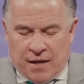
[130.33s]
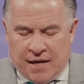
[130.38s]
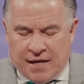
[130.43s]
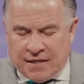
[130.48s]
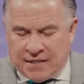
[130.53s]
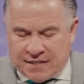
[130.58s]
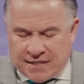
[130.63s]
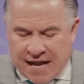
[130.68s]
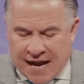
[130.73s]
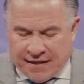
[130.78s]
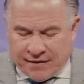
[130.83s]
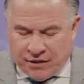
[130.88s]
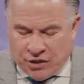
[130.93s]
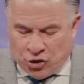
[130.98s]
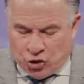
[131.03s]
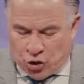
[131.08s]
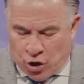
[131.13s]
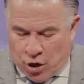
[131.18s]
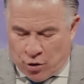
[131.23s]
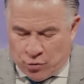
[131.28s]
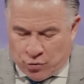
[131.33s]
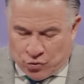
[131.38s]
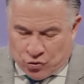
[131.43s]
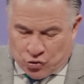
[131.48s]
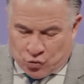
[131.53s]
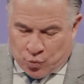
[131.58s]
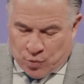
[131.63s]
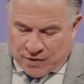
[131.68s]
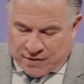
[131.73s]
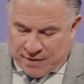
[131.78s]
E Stanley
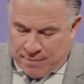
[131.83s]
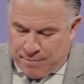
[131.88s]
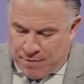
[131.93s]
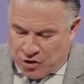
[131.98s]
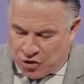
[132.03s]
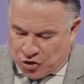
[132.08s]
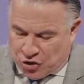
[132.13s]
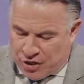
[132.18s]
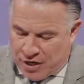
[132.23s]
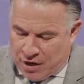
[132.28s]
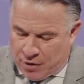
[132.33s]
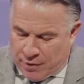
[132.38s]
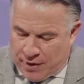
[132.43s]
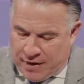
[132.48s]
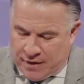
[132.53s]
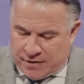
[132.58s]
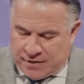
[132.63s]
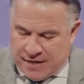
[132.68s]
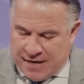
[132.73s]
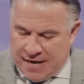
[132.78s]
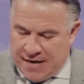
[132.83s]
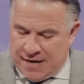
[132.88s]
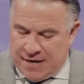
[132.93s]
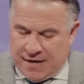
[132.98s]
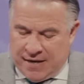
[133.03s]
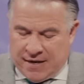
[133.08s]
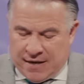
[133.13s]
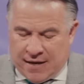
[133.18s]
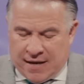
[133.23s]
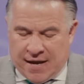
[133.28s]
Jones was a missionary to
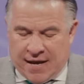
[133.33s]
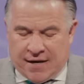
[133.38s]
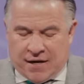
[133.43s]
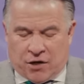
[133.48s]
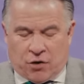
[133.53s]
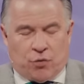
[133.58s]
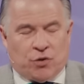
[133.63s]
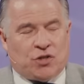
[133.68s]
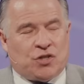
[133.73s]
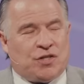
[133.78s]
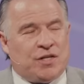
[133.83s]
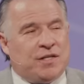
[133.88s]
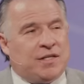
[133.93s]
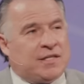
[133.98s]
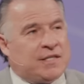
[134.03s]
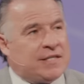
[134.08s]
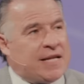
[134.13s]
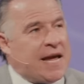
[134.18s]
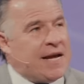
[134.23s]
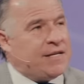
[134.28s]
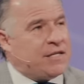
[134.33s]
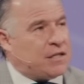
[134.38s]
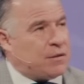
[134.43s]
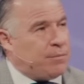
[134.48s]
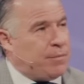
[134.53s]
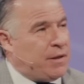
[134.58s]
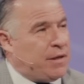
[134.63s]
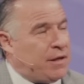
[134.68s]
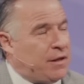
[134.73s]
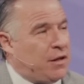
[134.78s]
India and a Christian
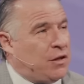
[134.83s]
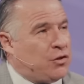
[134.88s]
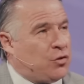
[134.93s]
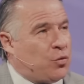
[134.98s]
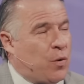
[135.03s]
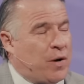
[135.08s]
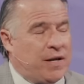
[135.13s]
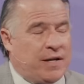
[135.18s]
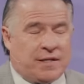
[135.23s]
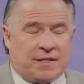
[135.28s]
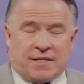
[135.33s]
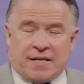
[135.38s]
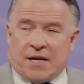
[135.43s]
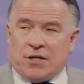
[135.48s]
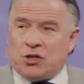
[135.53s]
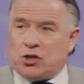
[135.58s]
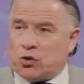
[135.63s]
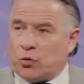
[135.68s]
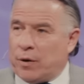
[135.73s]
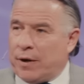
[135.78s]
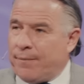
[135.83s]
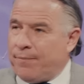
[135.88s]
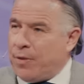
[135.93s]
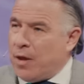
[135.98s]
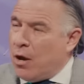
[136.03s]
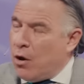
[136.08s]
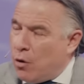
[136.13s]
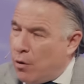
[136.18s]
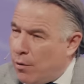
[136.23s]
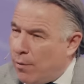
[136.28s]
statesman in the 20th century
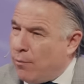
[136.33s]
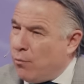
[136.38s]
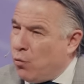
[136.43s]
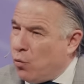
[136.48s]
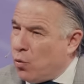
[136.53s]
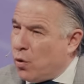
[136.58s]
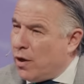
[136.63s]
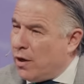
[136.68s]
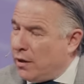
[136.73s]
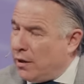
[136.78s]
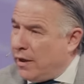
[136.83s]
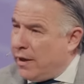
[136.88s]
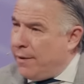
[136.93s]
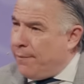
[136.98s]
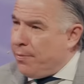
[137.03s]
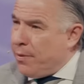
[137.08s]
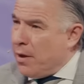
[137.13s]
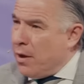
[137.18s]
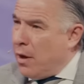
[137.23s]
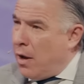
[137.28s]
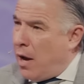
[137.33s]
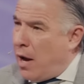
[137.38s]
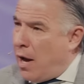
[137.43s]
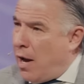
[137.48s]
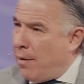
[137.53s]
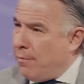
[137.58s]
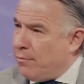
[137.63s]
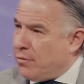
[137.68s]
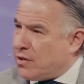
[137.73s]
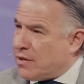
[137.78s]
really
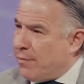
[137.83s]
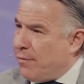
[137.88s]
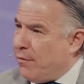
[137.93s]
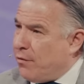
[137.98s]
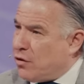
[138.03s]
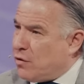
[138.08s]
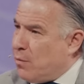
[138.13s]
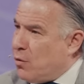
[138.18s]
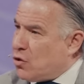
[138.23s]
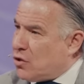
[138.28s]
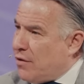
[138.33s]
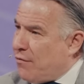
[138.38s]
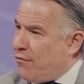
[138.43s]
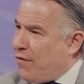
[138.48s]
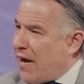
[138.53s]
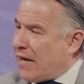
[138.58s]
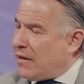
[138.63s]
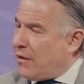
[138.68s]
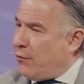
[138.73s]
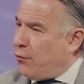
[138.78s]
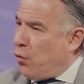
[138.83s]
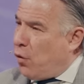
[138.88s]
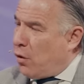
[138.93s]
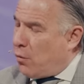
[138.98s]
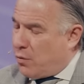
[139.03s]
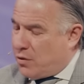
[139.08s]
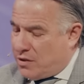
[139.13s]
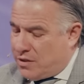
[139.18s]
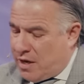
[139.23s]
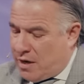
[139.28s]
um, some of his most effective
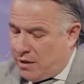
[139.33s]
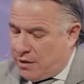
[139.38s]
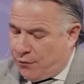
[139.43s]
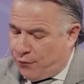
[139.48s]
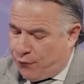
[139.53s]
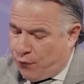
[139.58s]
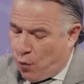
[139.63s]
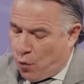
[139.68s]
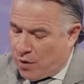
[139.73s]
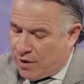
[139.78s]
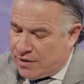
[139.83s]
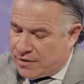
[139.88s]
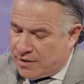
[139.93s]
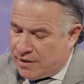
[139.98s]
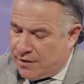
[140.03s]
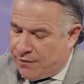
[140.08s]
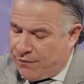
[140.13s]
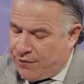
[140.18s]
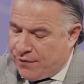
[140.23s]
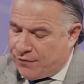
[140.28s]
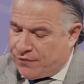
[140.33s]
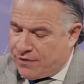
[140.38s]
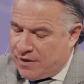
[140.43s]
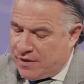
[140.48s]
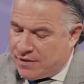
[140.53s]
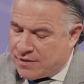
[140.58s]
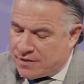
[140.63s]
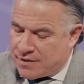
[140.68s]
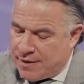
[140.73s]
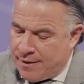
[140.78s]
work was done in the 40s and the
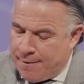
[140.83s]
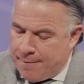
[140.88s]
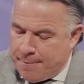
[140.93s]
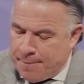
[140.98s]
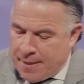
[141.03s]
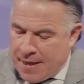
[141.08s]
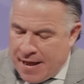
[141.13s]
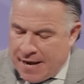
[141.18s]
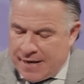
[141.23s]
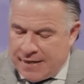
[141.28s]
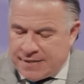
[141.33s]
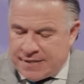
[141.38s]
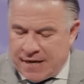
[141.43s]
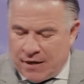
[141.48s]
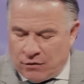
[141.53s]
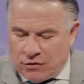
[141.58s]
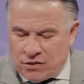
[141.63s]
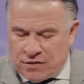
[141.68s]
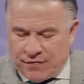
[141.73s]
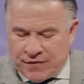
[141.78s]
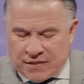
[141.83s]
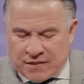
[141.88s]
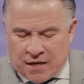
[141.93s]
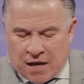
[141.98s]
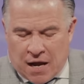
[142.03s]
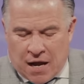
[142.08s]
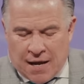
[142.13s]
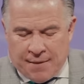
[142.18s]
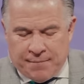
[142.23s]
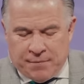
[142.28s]
50s and he tells of a
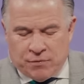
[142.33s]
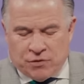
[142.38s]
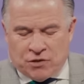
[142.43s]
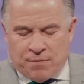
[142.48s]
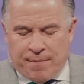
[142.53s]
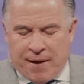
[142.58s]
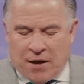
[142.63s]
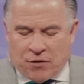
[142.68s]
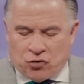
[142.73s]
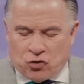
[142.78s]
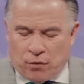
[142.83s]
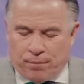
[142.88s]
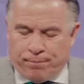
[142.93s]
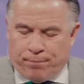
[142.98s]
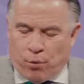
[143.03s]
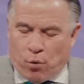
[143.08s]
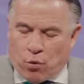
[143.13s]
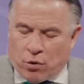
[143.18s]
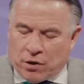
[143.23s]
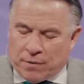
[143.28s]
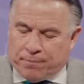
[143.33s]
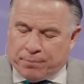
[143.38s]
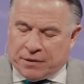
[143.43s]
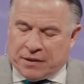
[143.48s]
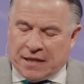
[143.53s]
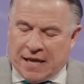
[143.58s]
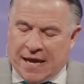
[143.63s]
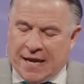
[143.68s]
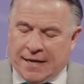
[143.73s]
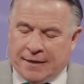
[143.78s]
time he was about to board a
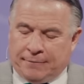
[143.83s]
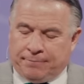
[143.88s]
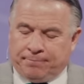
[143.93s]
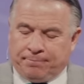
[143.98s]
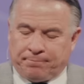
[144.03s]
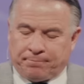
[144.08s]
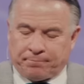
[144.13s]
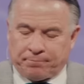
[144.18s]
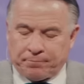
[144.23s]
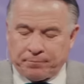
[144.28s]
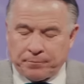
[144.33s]
plane